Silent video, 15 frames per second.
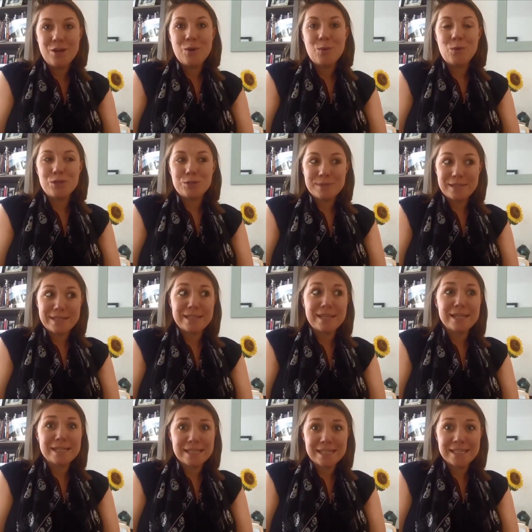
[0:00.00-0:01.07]
Which was
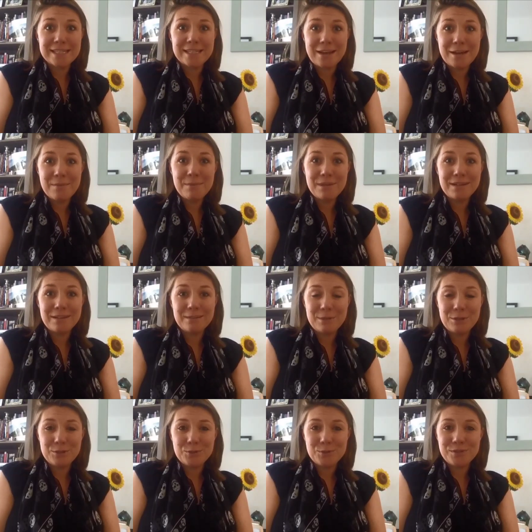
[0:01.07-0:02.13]
exciting at the time, but a little
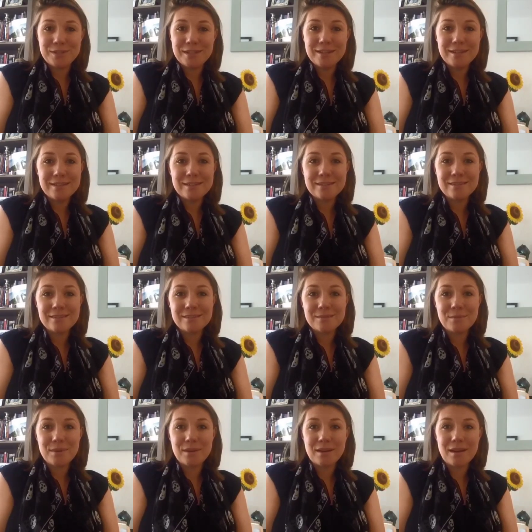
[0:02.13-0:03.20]
bit daunting because it's not
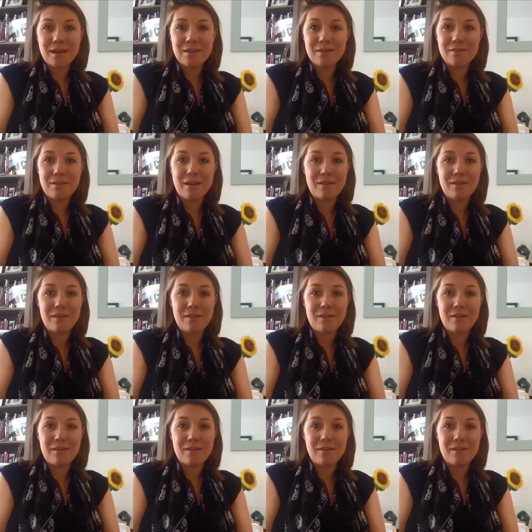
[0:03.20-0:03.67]
something I